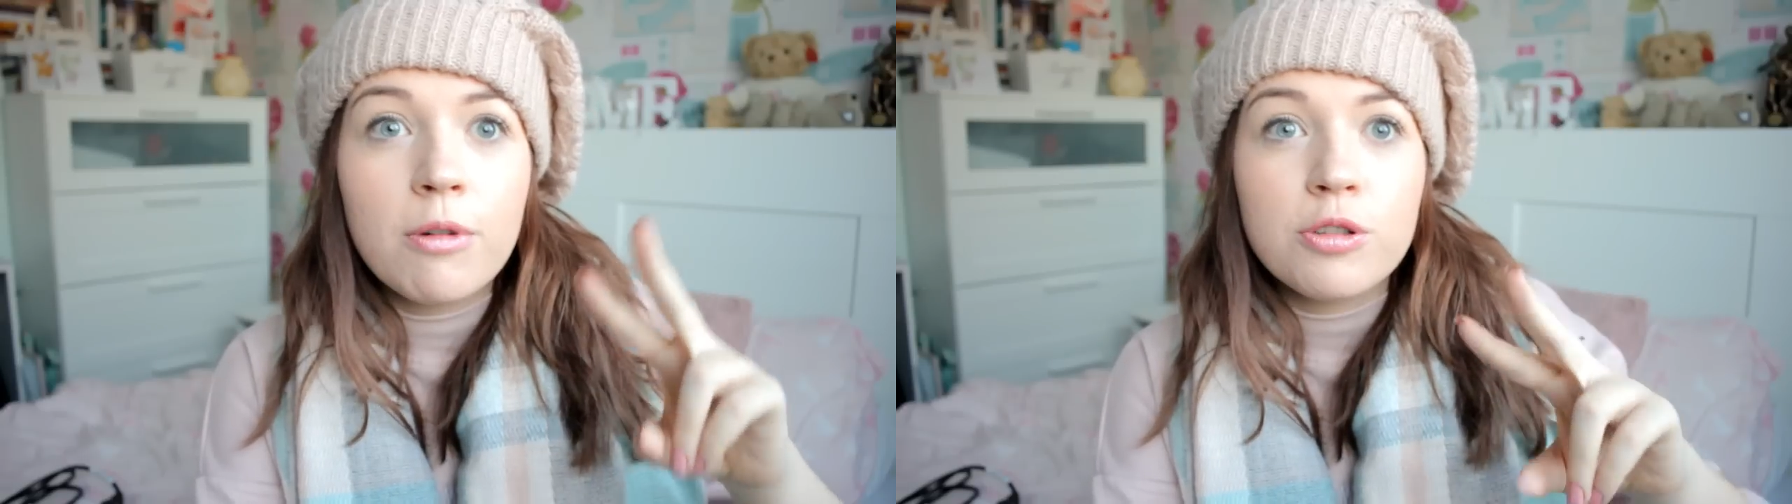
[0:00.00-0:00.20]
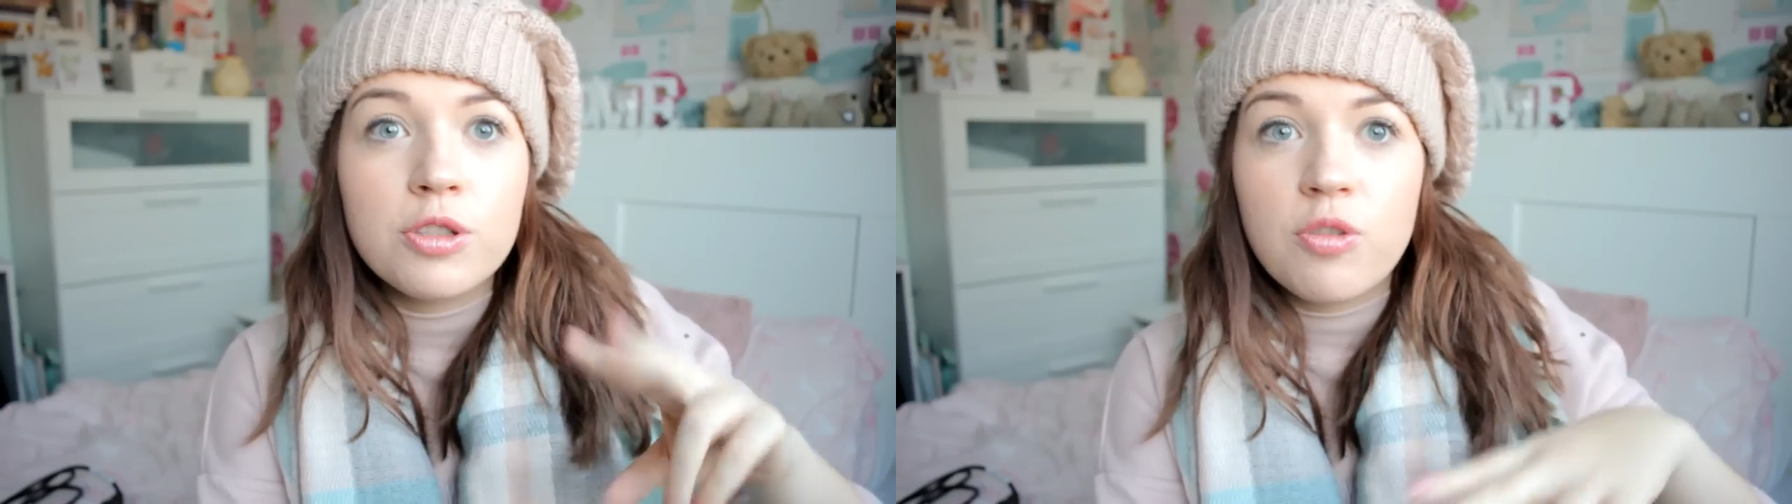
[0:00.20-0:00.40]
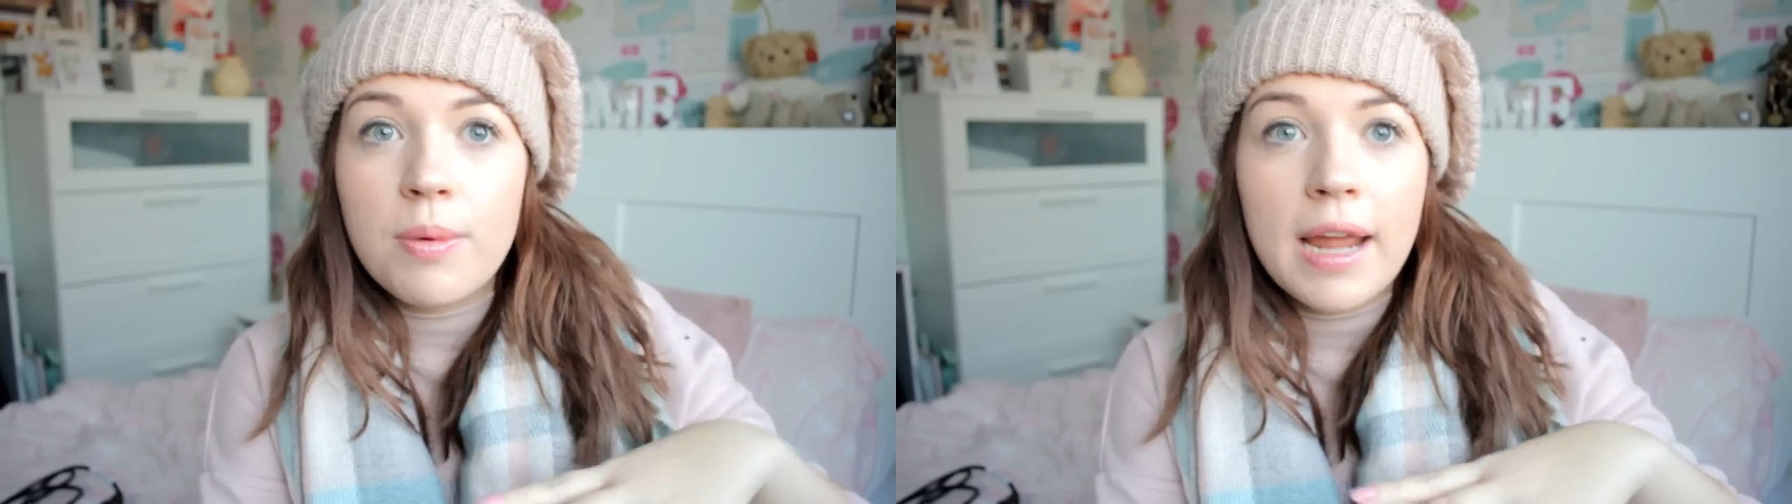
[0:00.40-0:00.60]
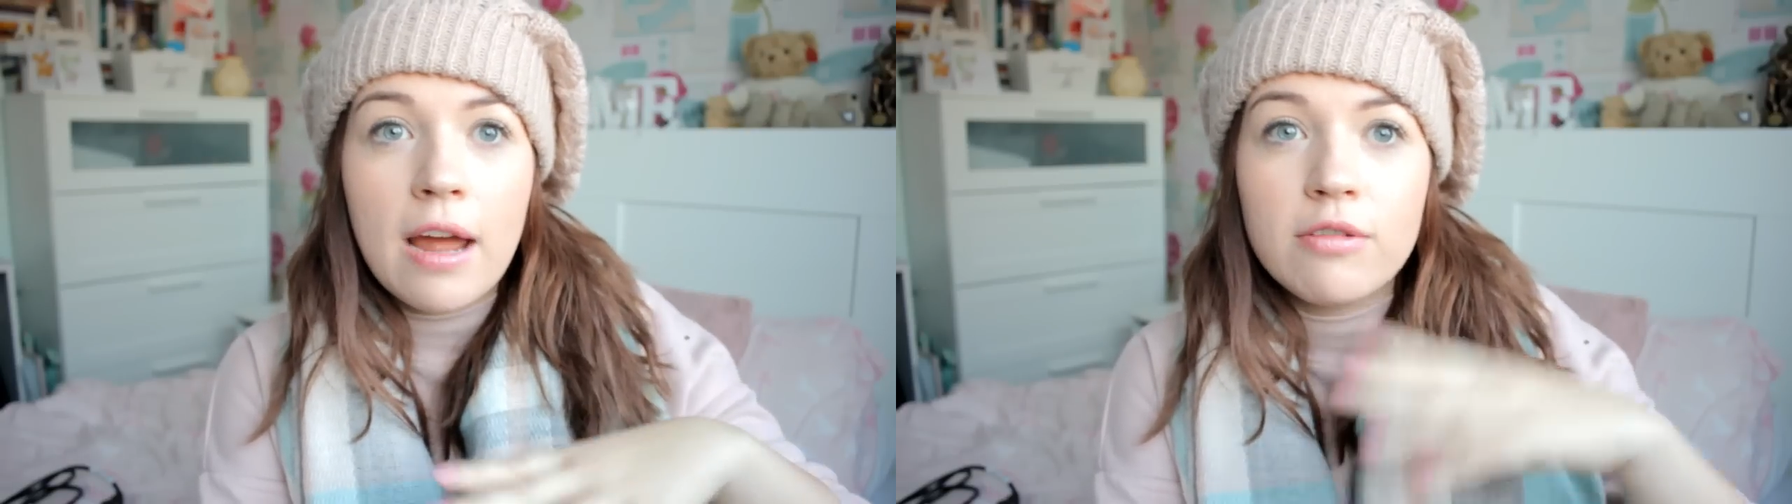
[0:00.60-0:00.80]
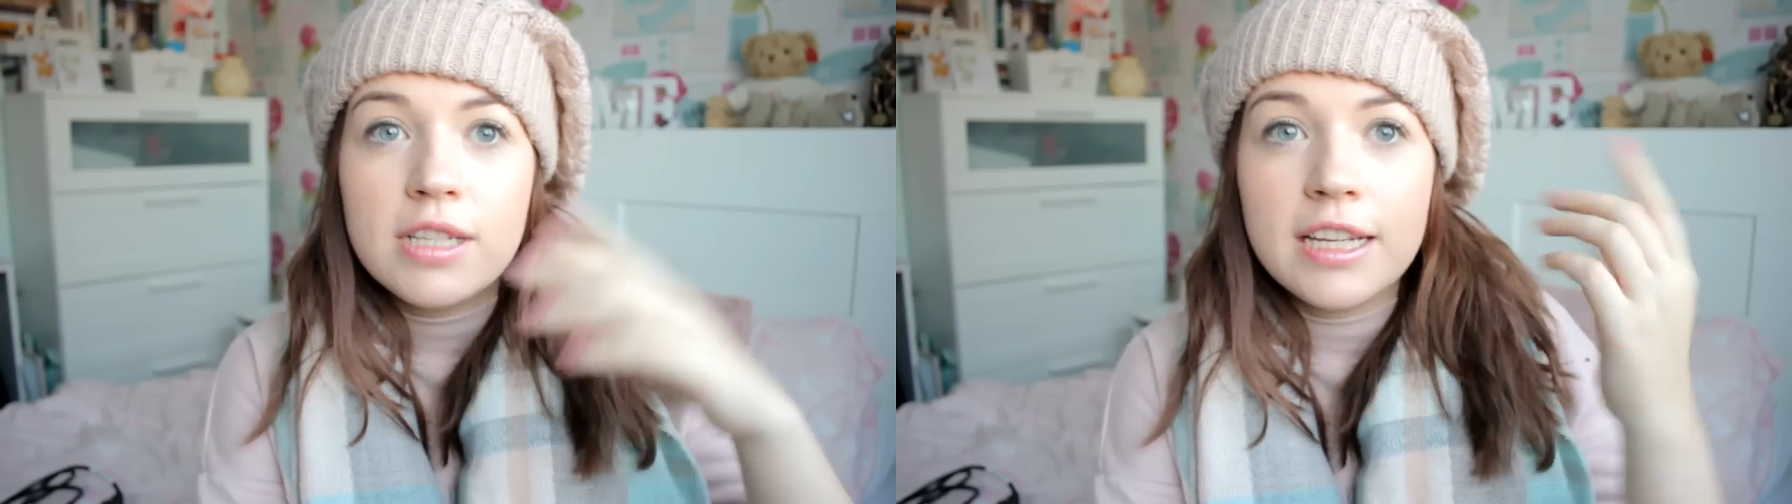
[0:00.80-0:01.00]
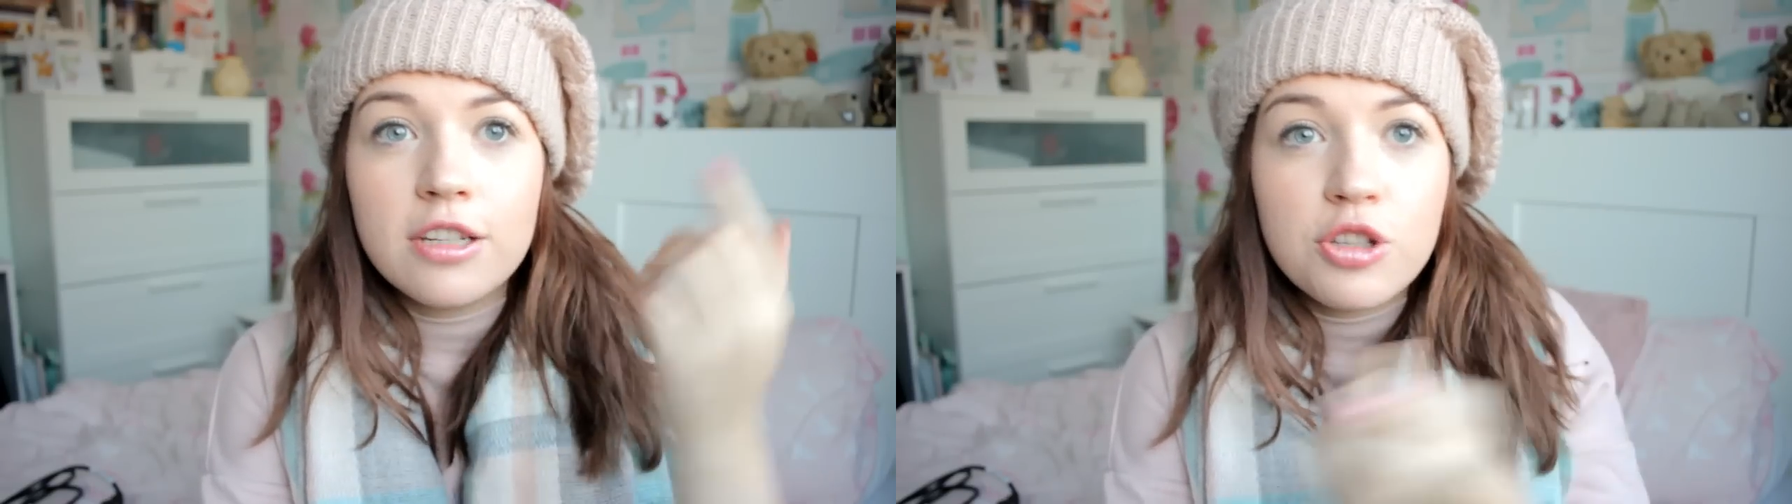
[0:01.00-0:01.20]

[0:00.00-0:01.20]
modules from accounting